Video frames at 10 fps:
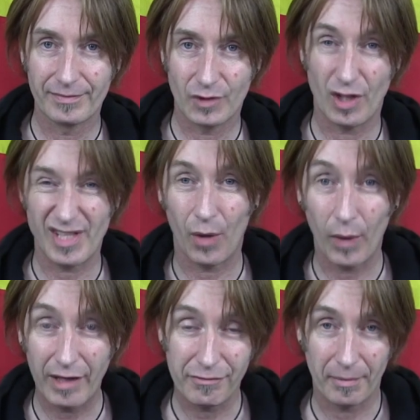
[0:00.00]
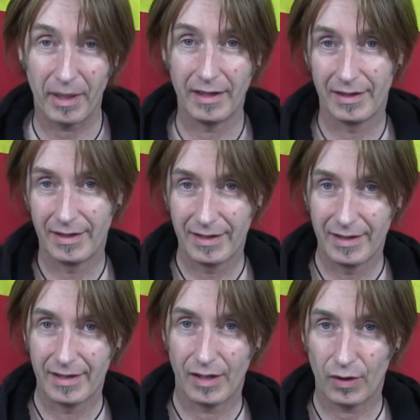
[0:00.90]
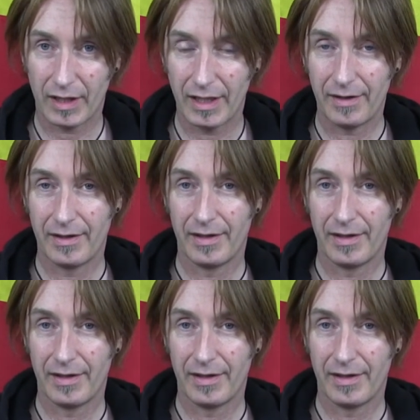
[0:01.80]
Turns out well for me. Okay?